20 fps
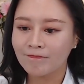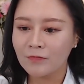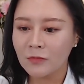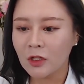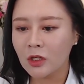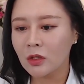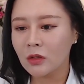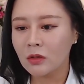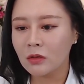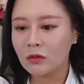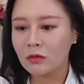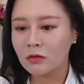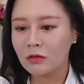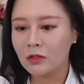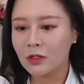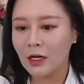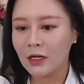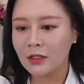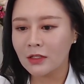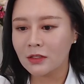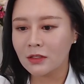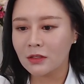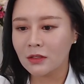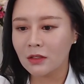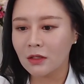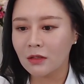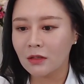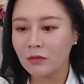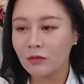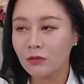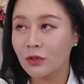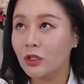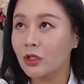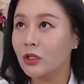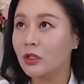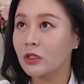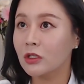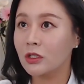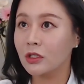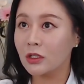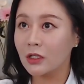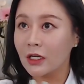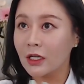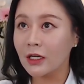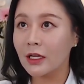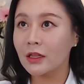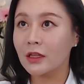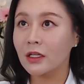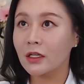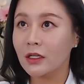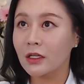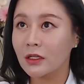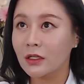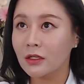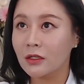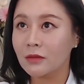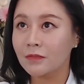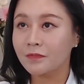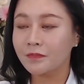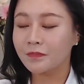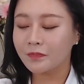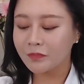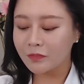you guys, when you're looking at the